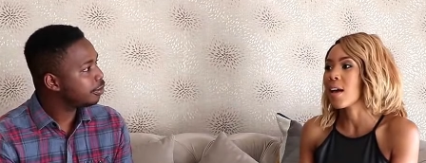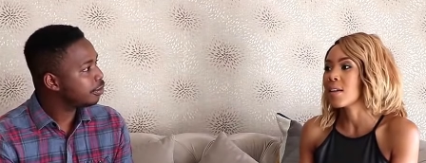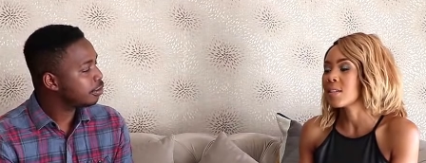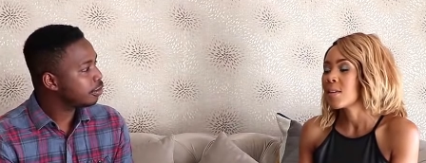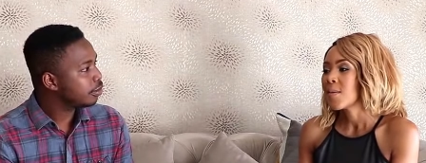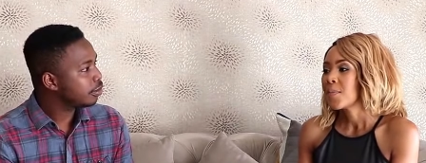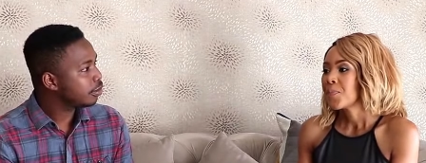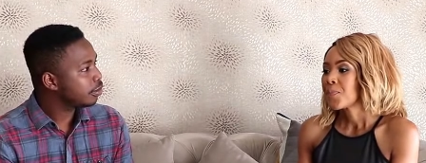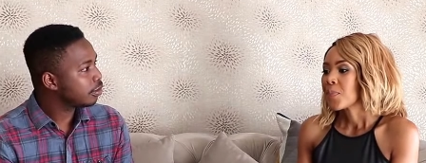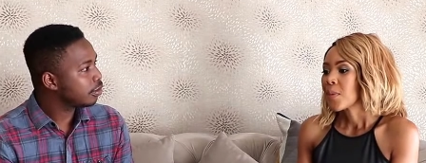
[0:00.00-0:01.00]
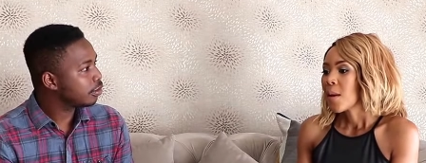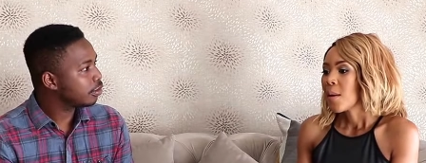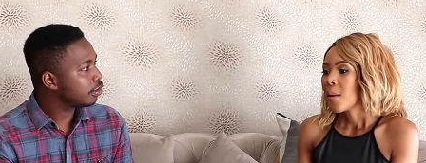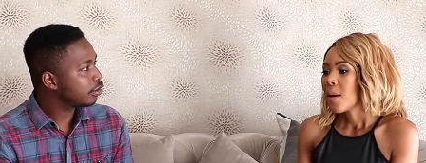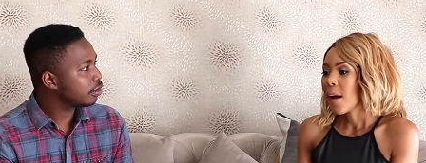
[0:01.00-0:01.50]
Speaker 1: and
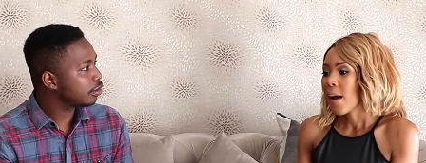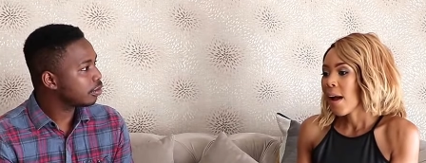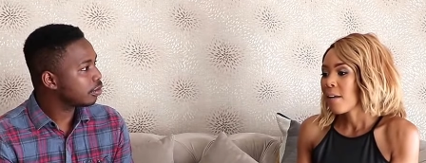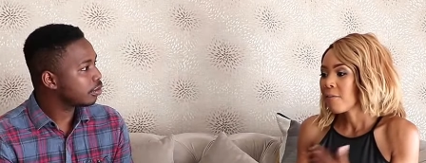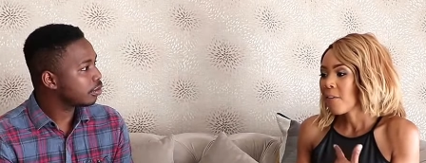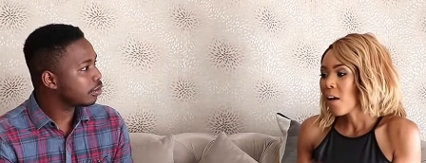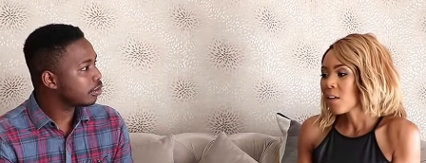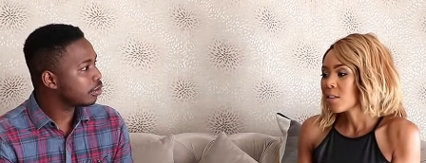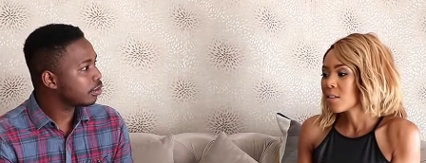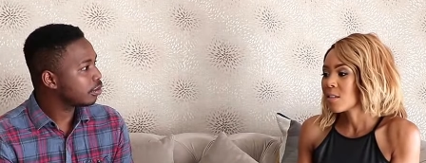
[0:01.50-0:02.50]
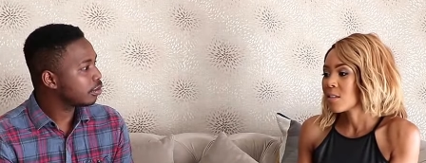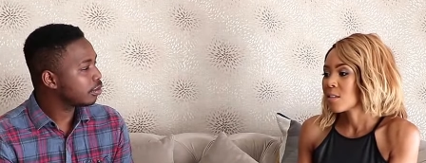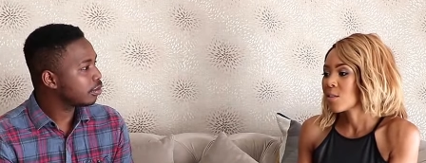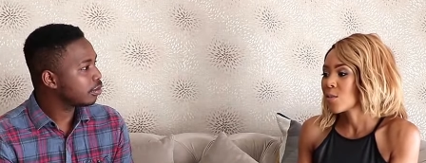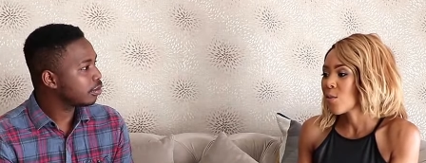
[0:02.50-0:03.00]
I felt
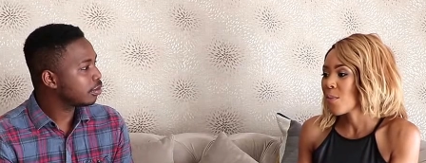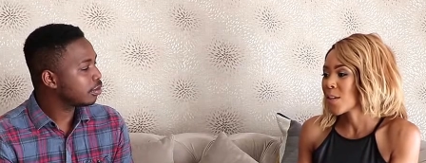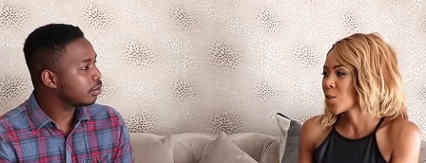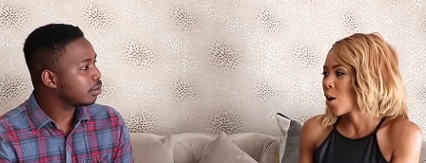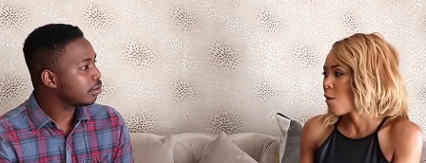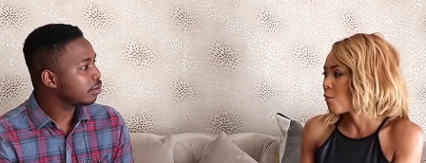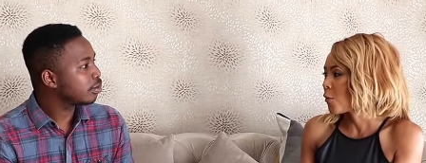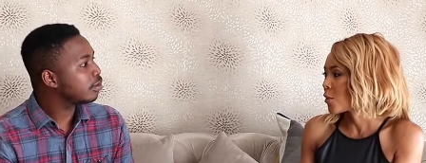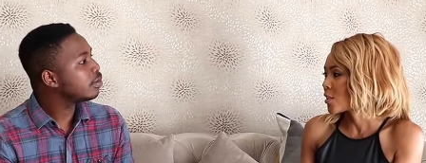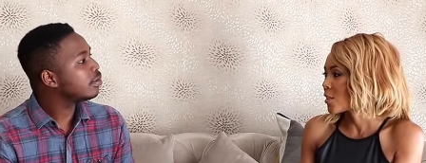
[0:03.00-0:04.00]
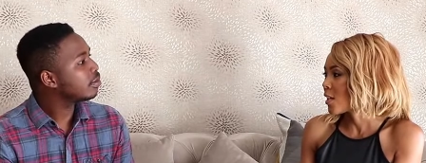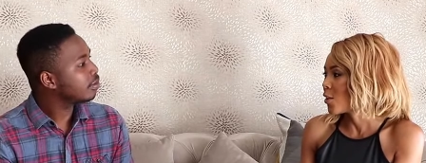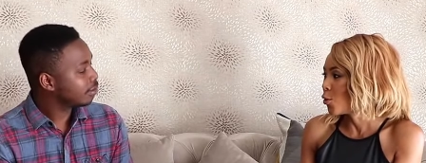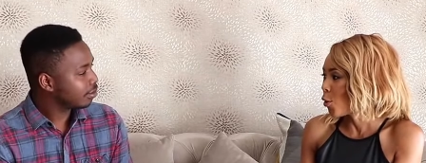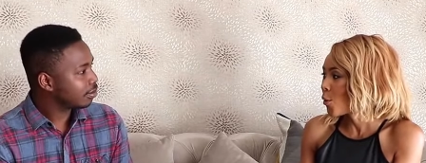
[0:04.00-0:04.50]
so much comfort
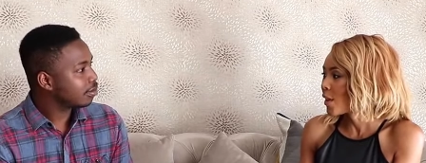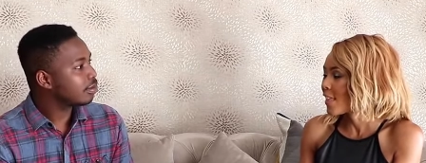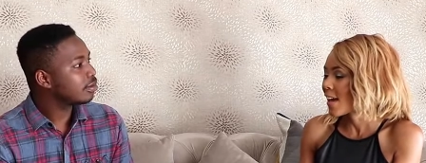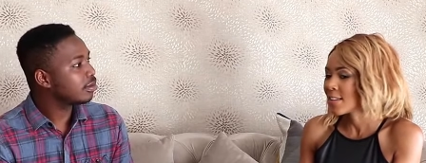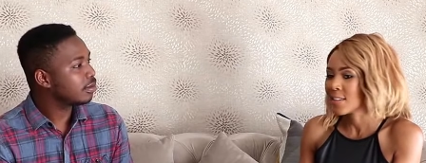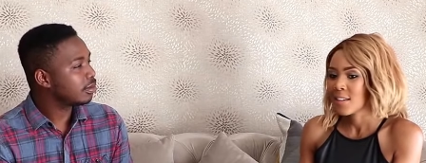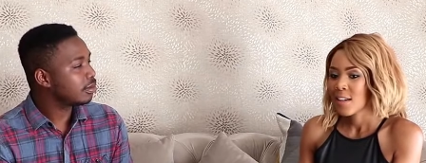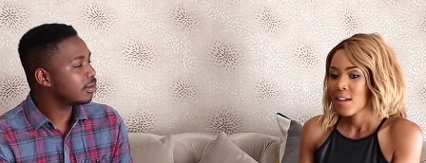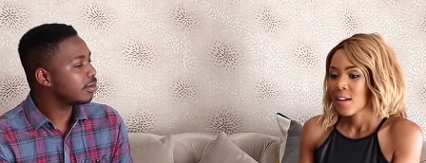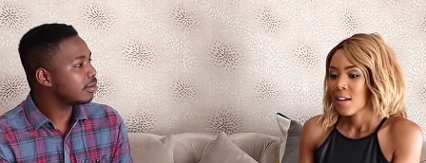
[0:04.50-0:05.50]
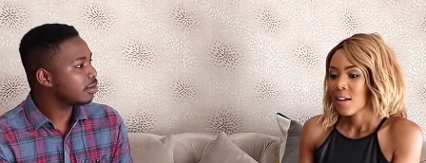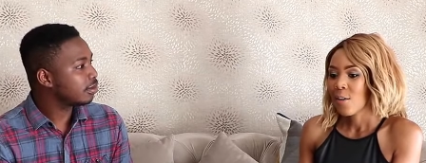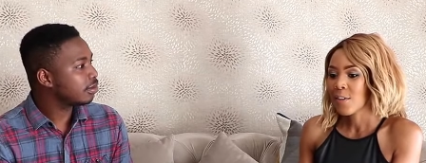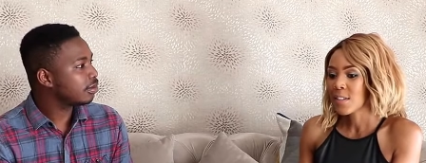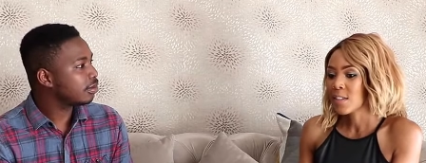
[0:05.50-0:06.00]
in knowing that
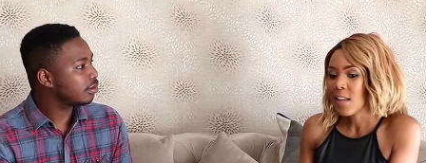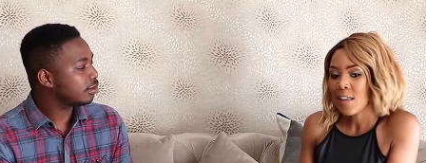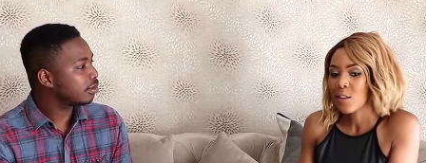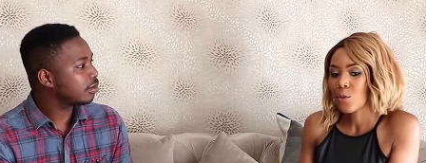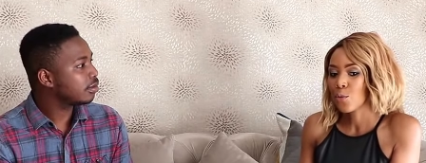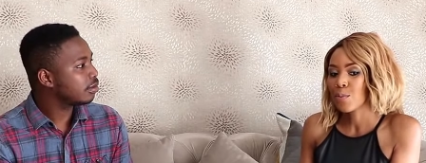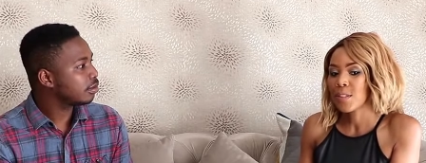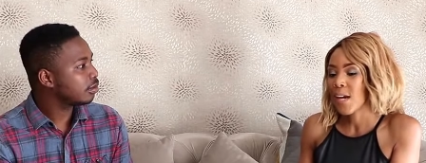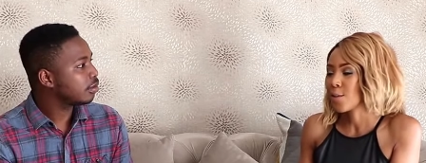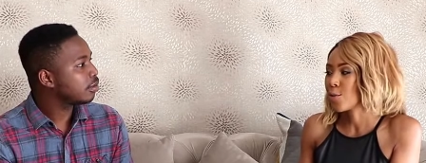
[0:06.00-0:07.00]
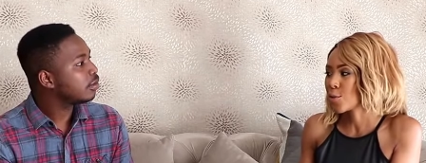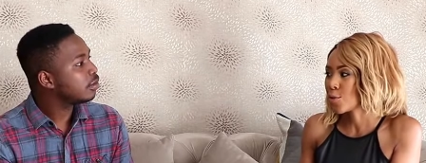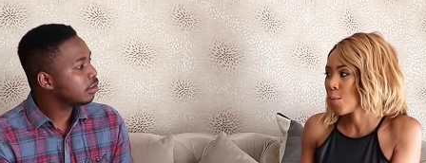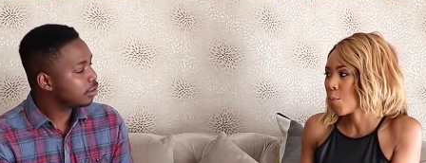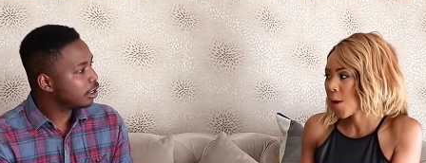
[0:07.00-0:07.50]
obviously nothing could be done to
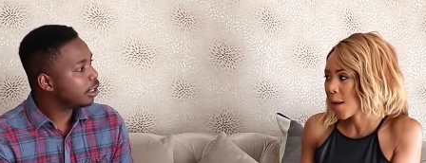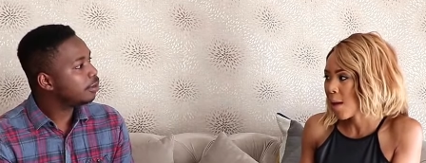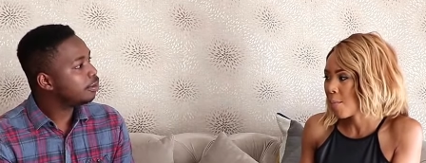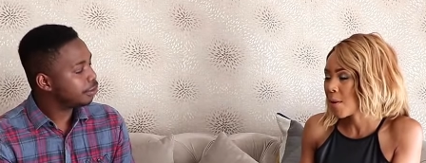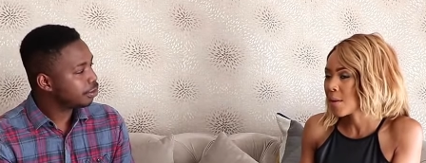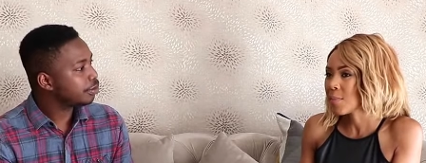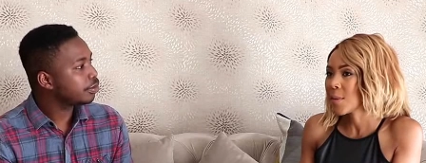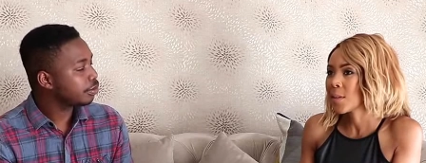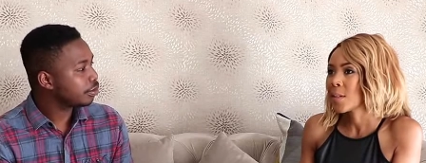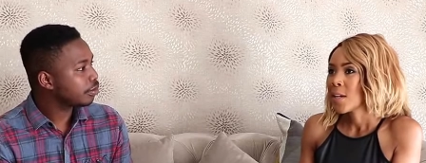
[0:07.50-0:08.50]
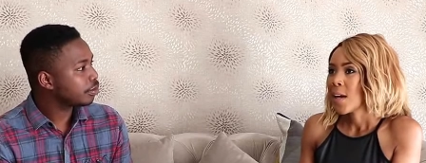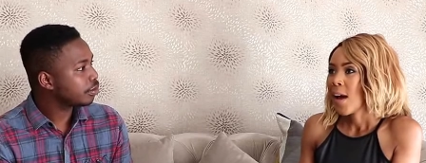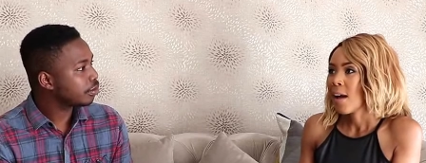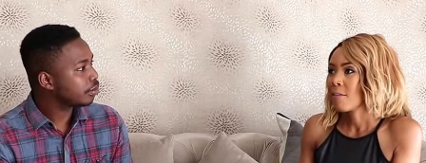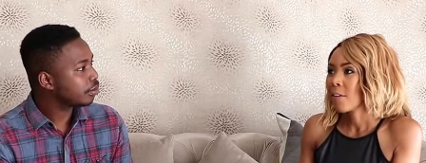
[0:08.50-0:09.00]
stop what yeah. happened, but
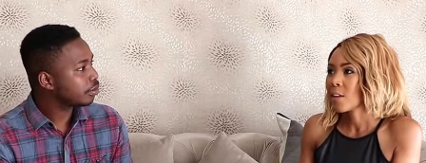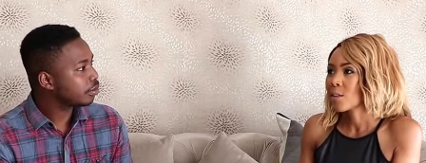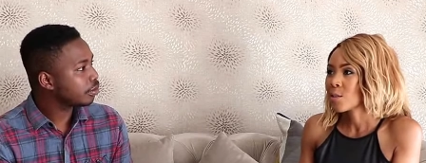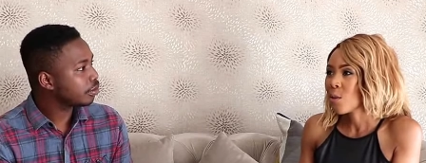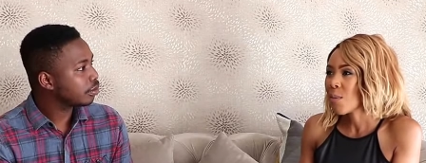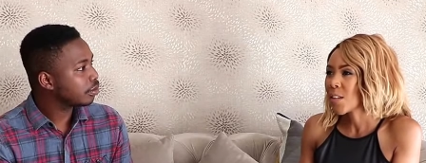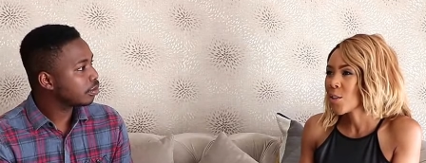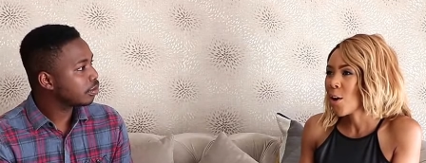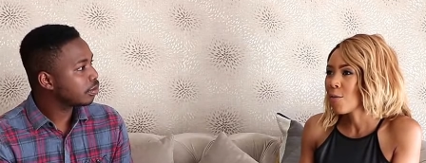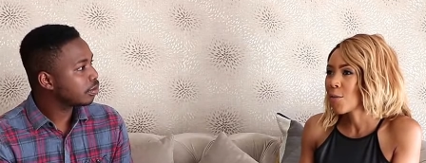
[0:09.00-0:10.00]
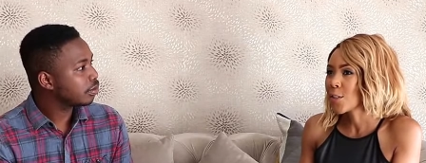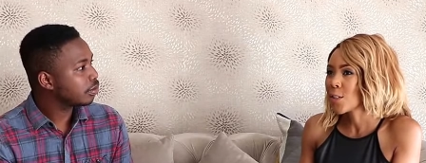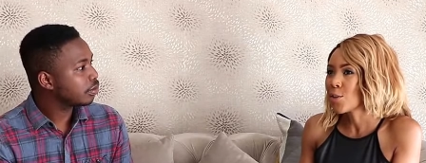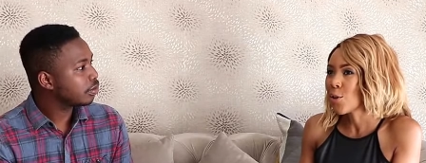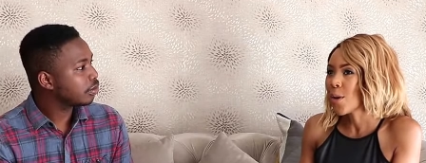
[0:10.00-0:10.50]
I felt so much comfort
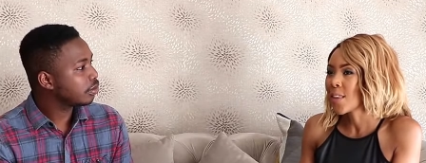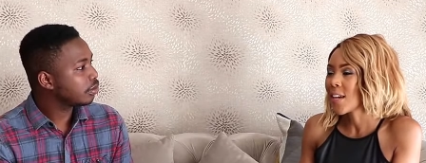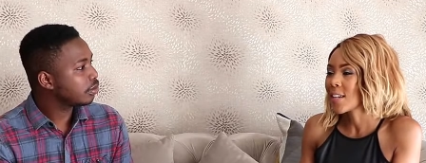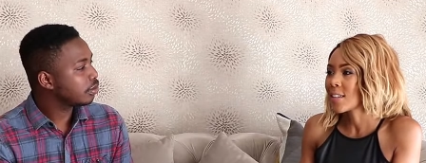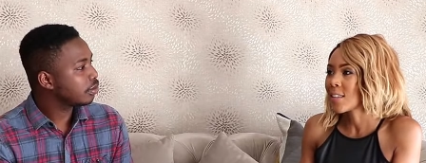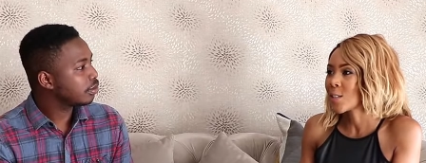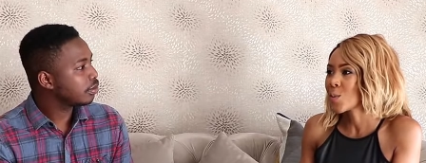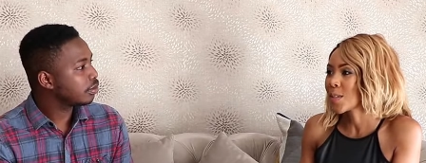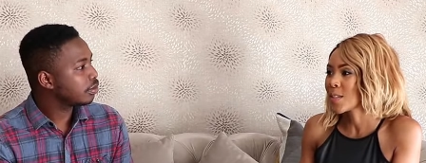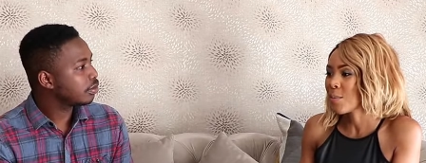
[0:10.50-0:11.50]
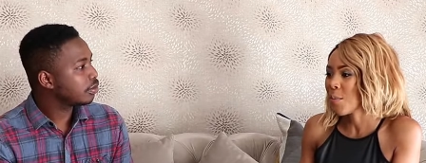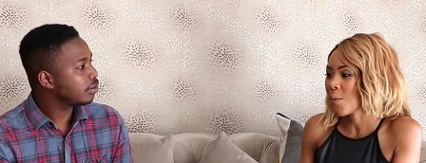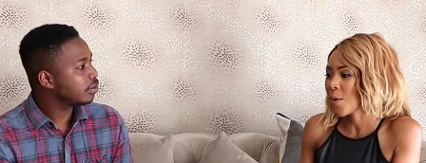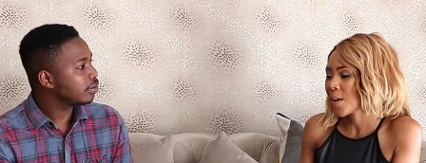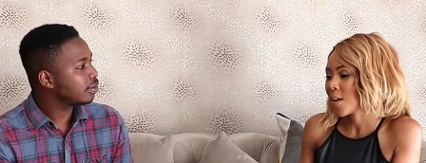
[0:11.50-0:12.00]
in knowing that this was a
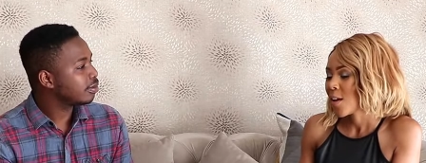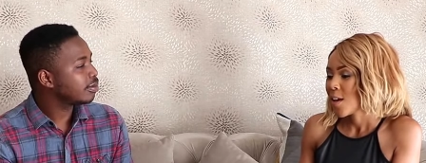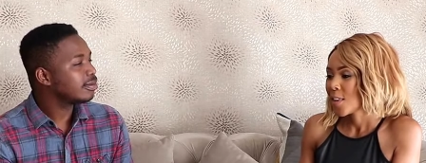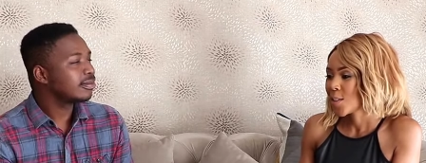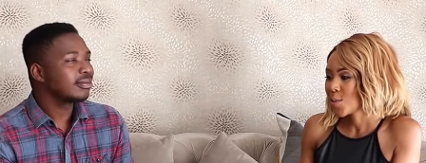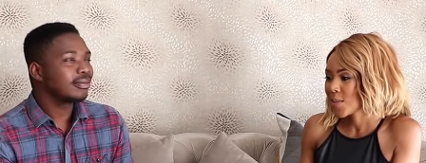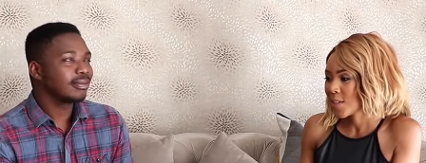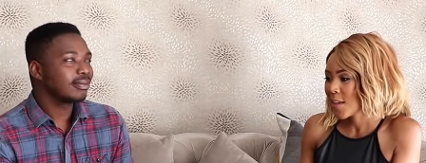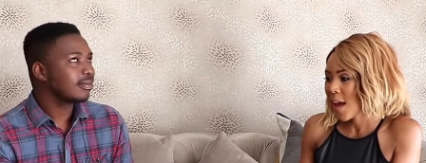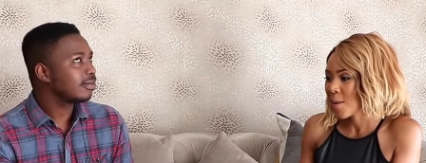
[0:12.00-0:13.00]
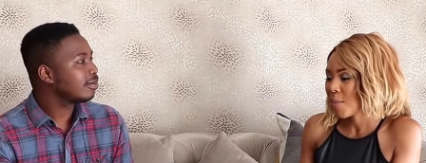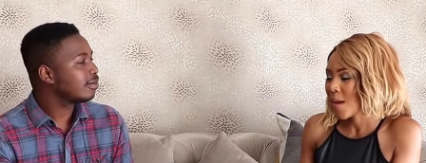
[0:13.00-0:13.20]
boy, this was a young